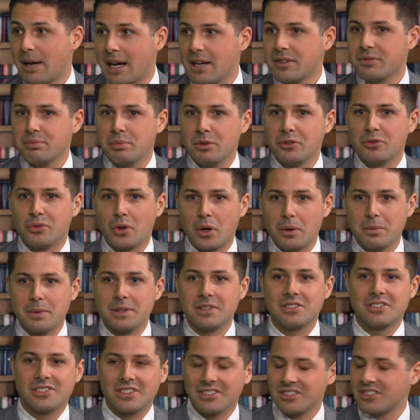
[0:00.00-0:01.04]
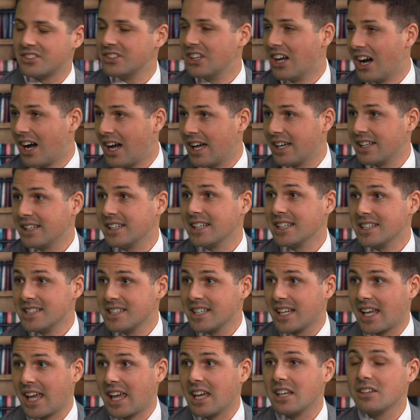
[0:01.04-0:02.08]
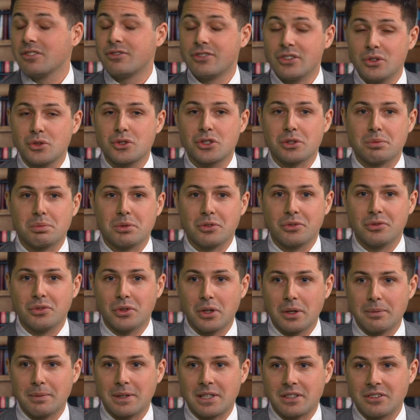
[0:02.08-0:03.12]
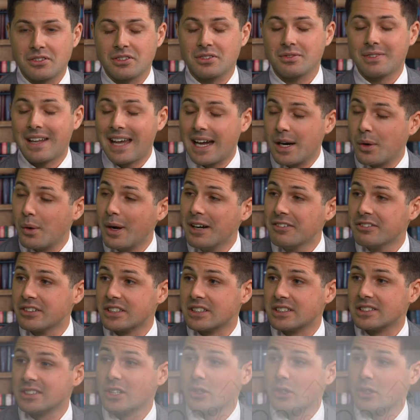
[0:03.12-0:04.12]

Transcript: past performance does not indicate future performance. However,